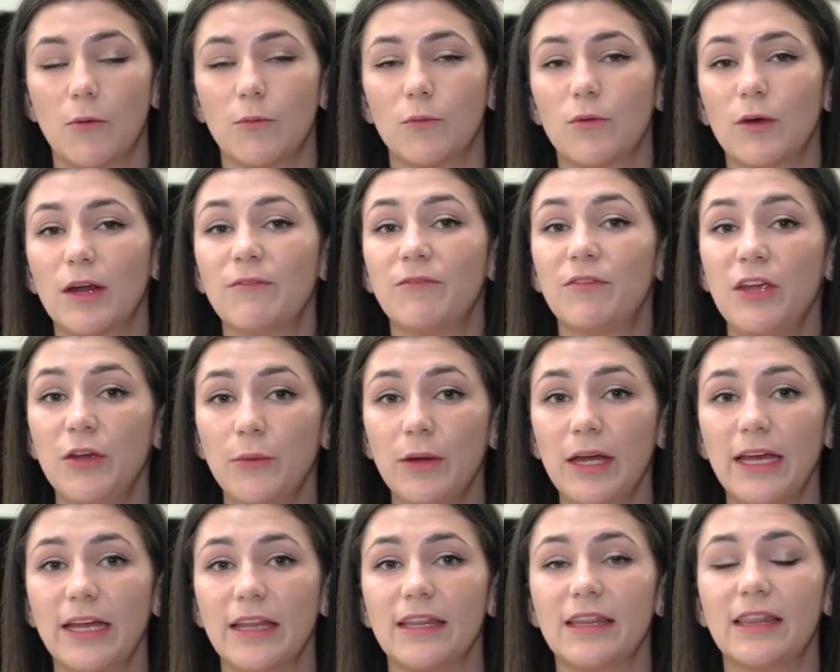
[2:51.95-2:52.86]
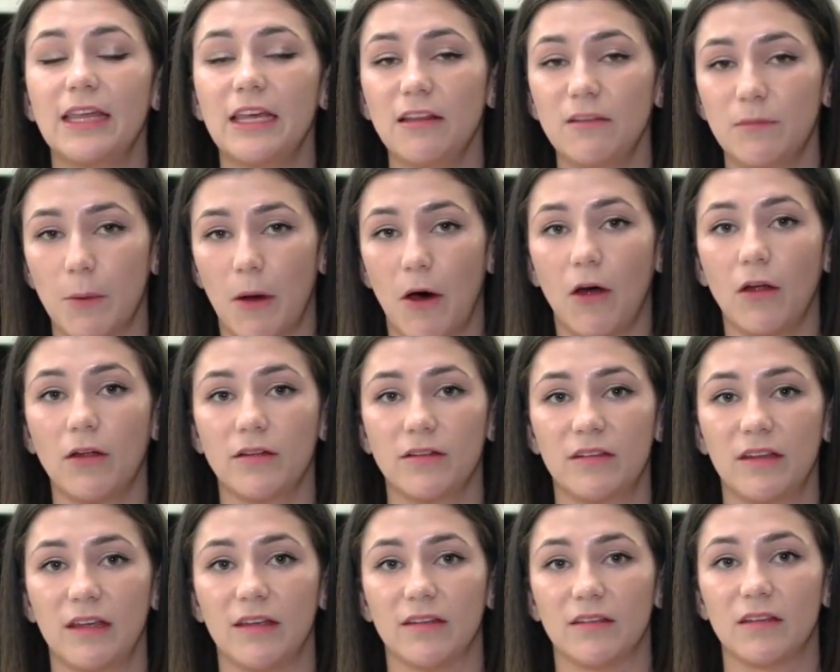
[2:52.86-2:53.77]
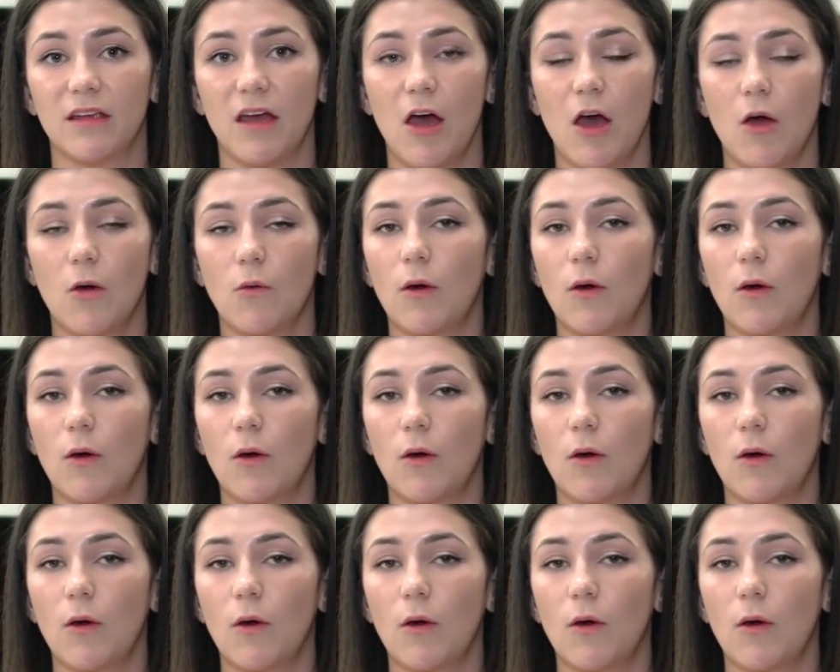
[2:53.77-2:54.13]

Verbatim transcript: reviewing these policies.